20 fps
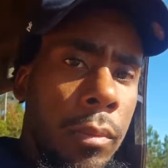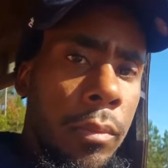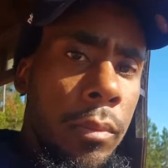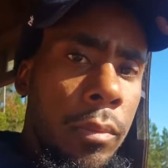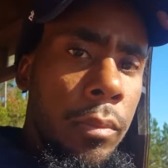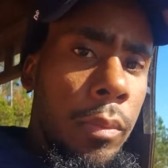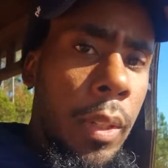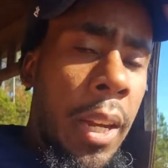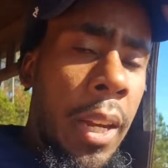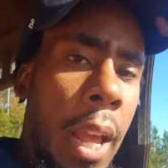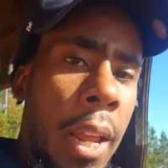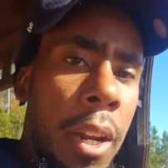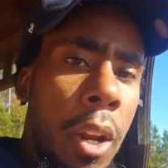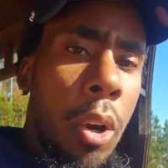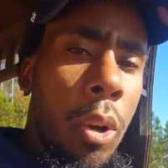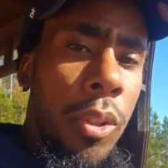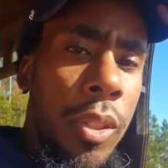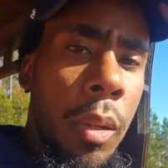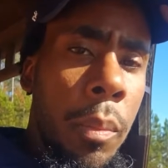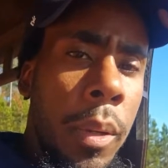And I know
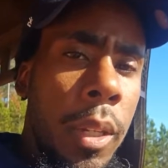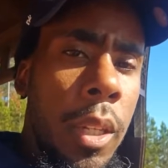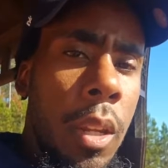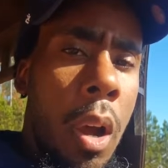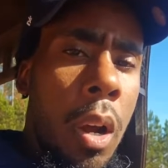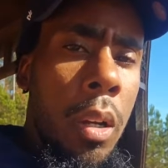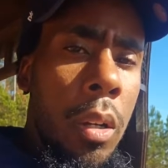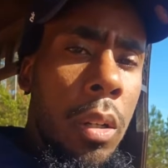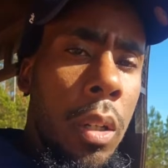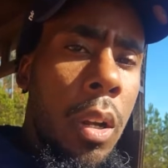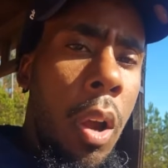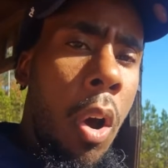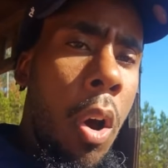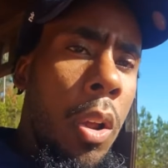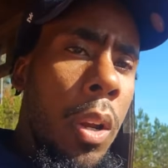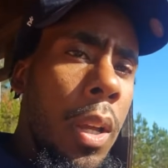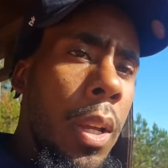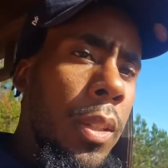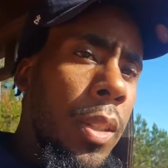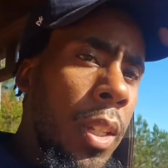some of y'all gonna
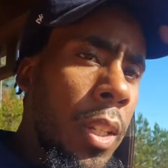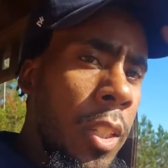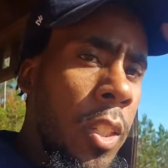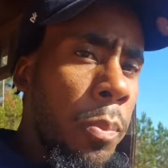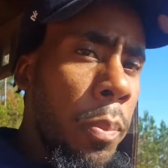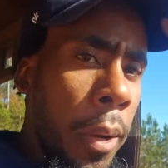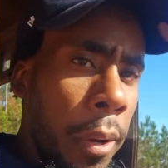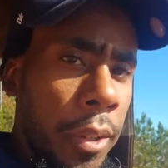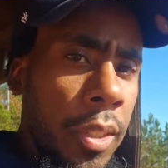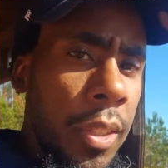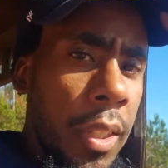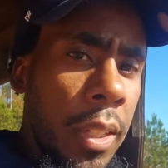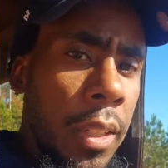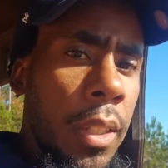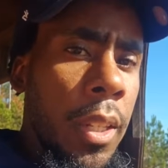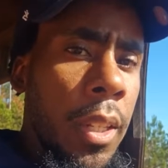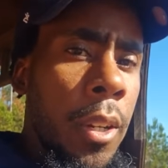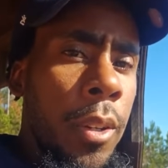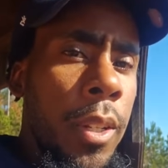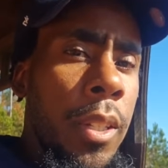call us conspiracy
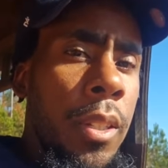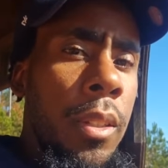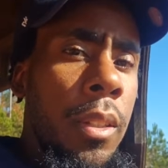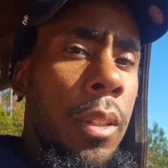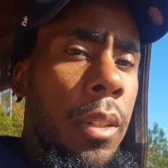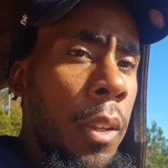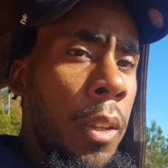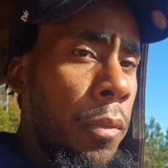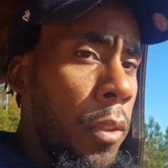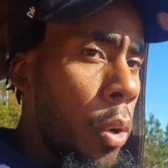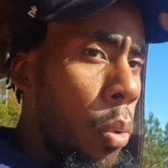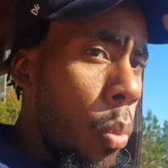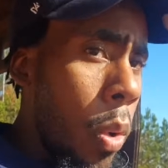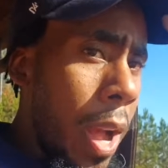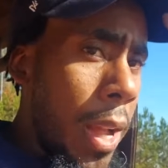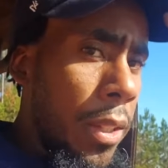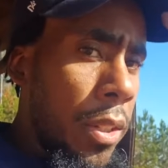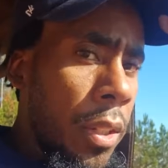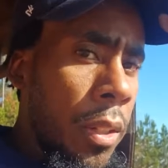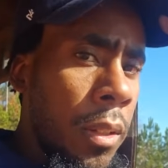theorists if you're
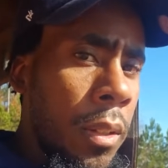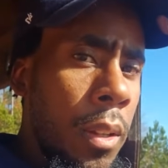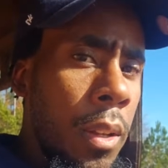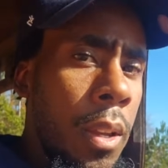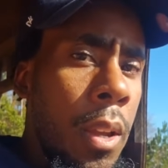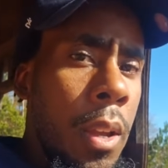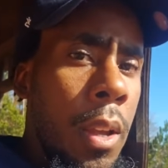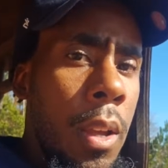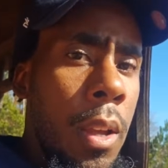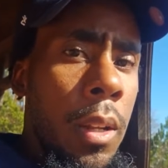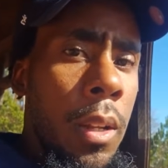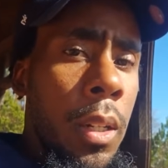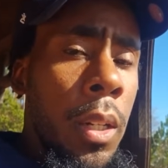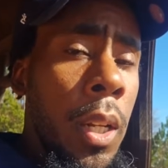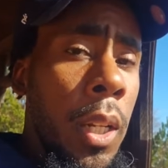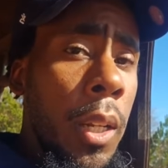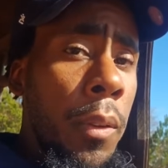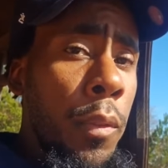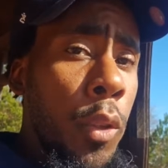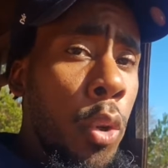watching.
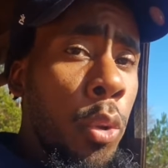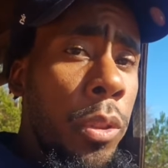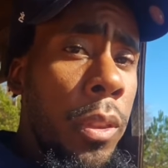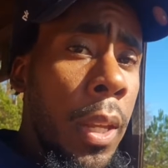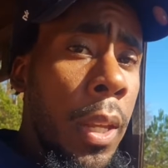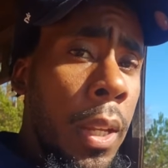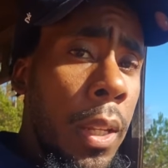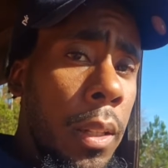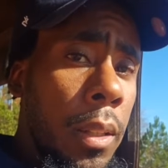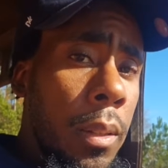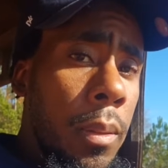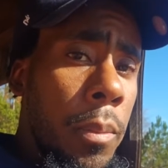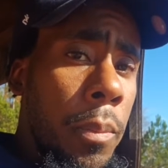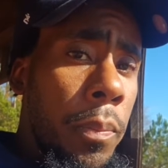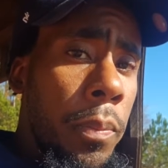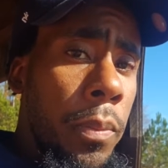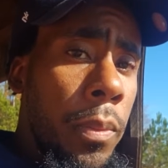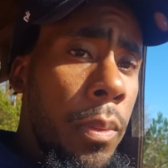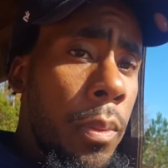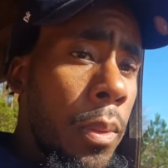Look, if you think
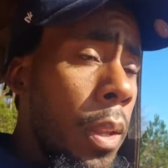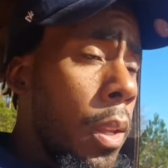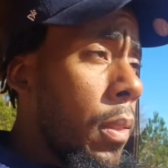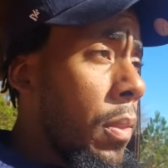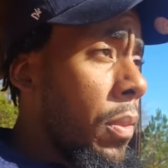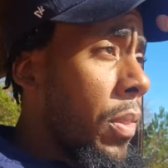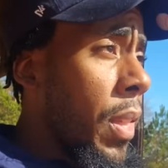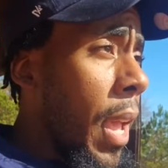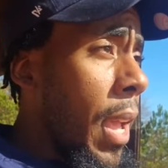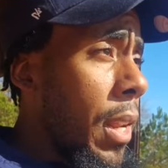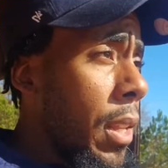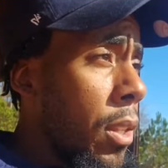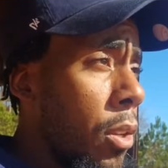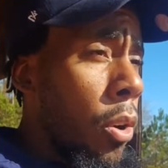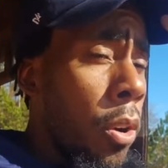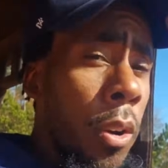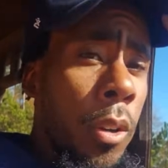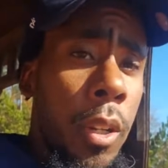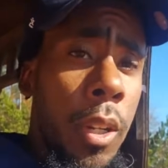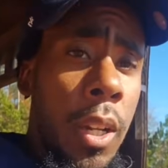that
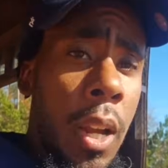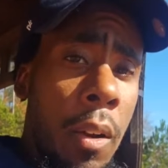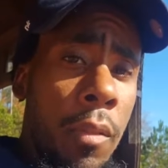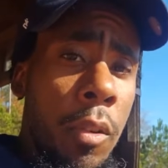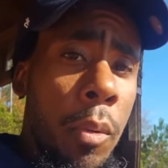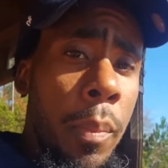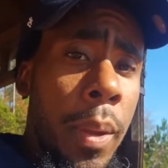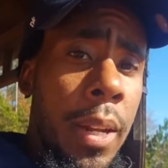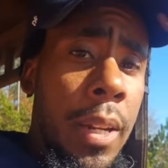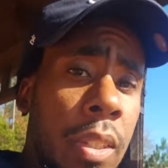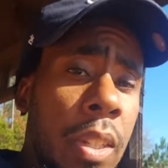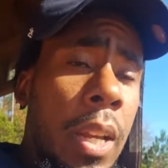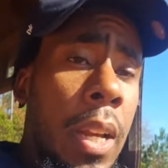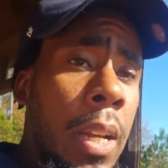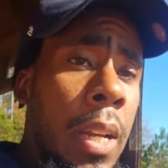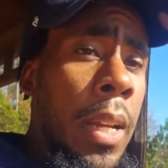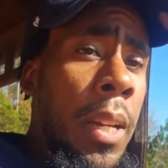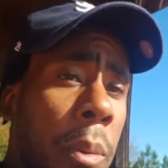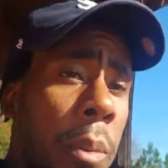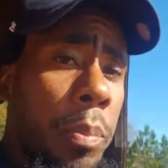your government is
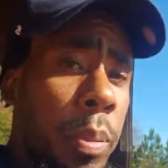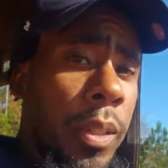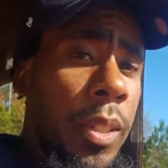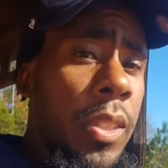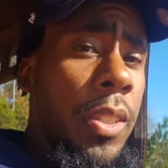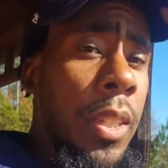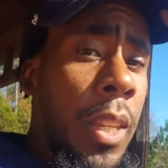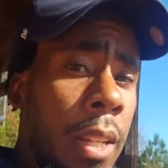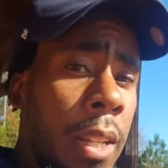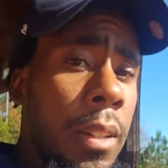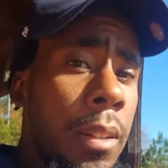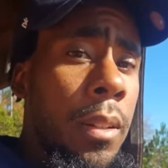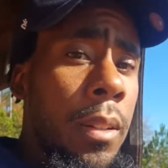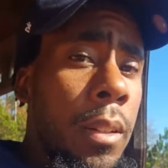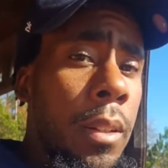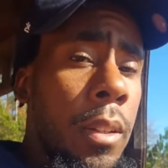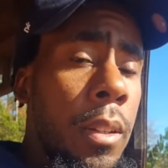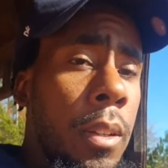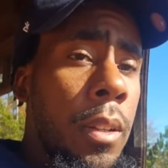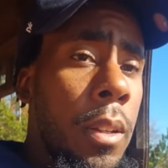100%
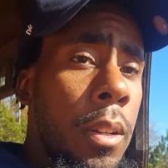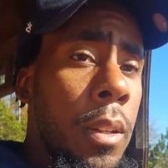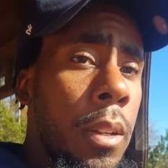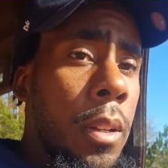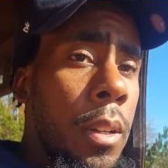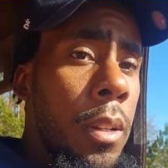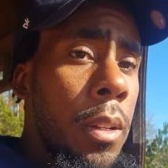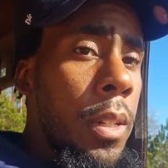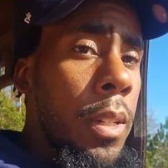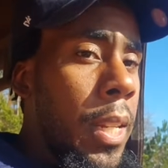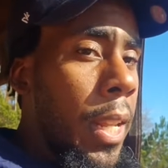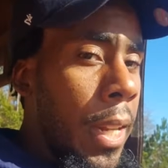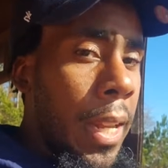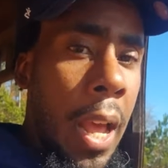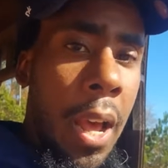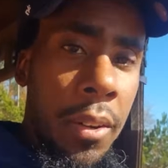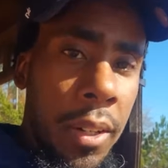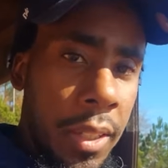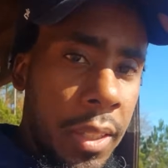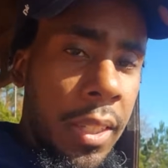10
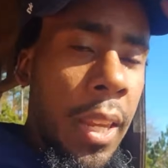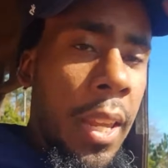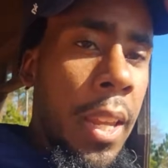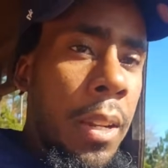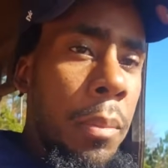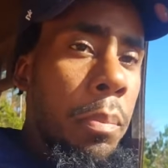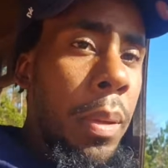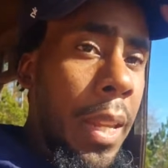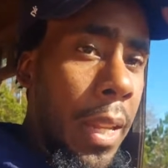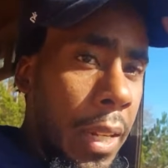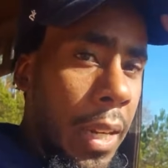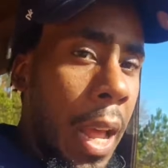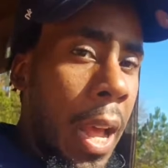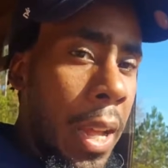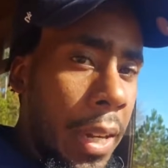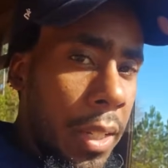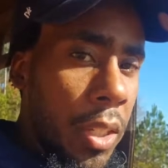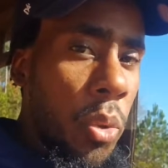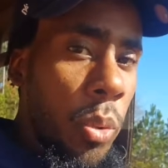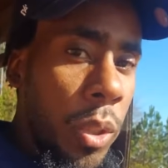out of 10 being
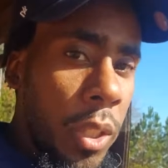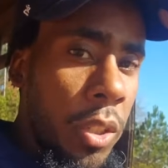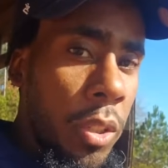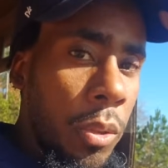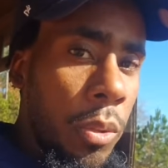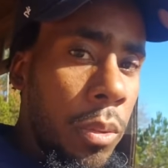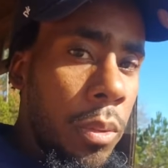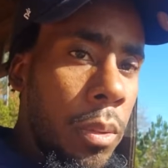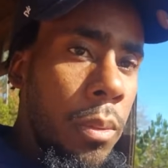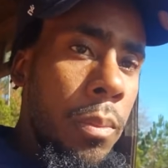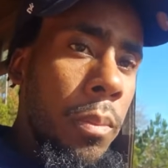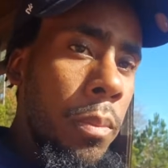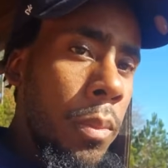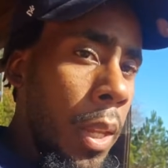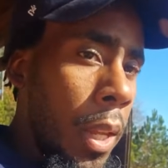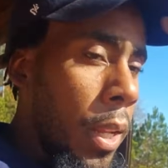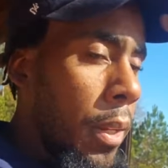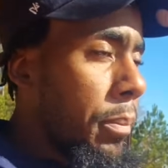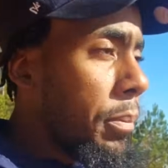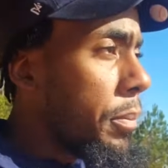honest with you,
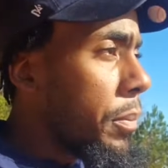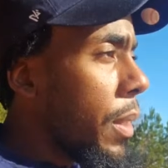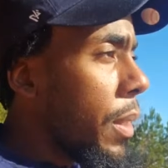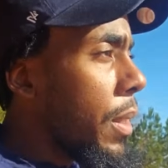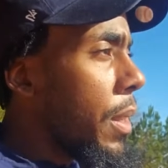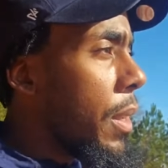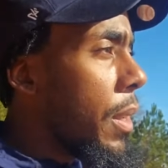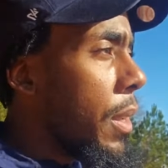then